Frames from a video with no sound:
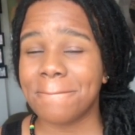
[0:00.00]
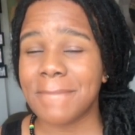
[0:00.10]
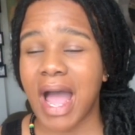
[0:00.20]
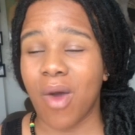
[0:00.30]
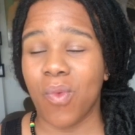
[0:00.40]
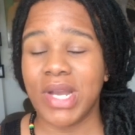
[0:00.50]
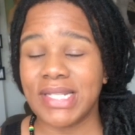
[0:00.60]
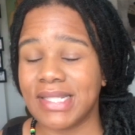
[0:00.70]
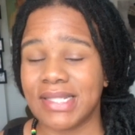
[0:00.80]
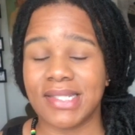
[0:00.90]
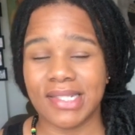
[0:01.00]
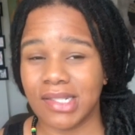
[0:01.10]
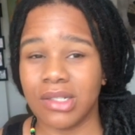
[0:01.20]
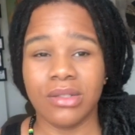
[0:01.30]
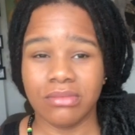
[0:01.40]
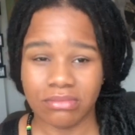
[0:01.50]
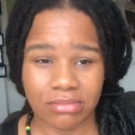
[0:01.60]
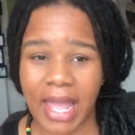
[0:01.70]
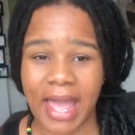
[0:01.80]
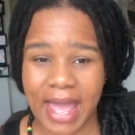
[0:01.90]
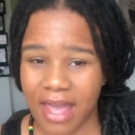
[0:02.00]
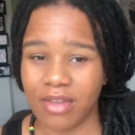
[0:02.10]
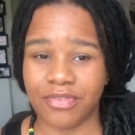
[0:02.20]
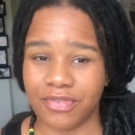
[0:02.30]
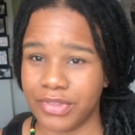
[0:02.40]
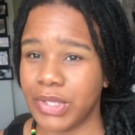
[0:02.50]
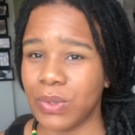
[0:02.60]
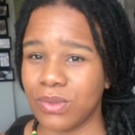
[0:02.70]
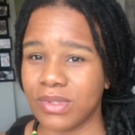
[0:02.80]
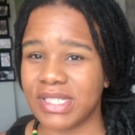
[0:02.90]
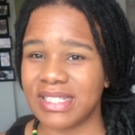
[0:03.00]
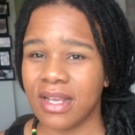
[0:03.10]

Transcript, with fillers: I wanted to still have those